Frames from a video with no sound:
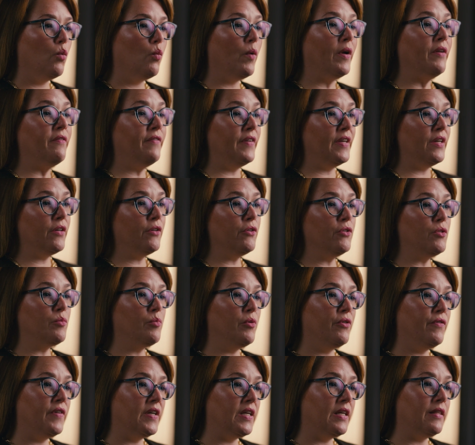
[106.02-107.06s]
When vehicles
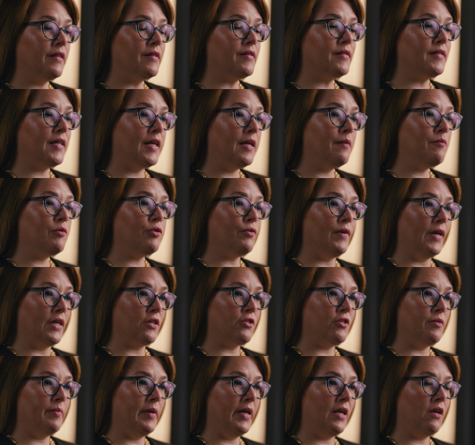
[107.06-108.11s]
moving in the same
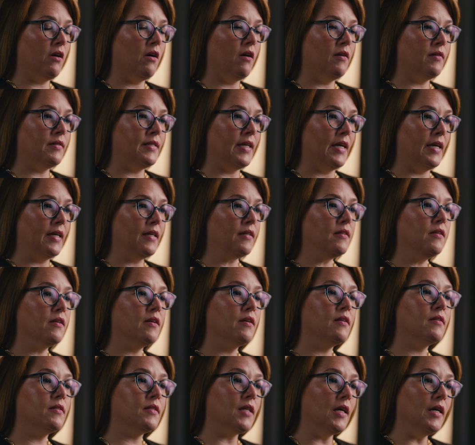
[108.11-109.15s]
direction make contact,
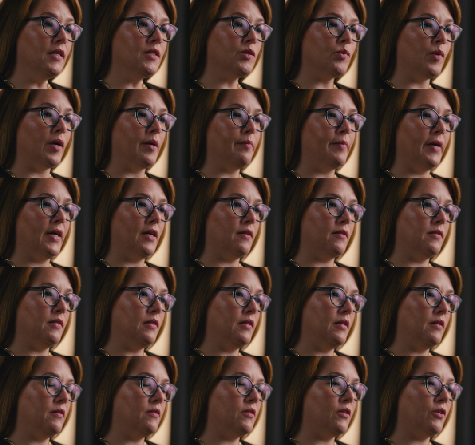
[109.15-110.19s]
sideswipe
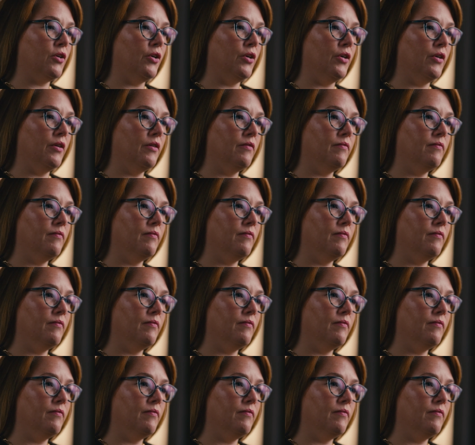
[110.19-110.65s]
accidents occur.